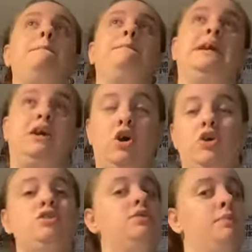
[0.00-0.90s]

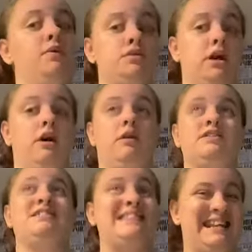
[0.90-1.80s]
because the books are
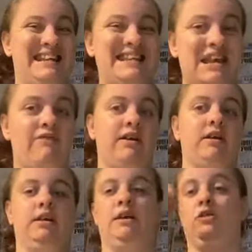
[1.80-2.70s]

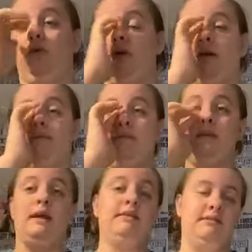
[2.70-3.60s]
significantly longer
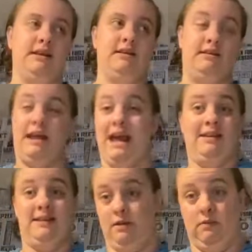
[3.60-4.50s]
than
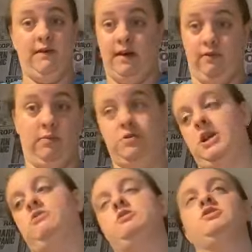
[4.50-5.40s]
anything we've had from
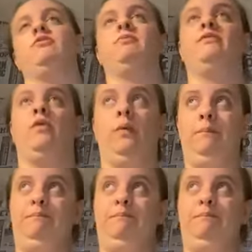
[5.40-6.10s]
Jay Kristoff before,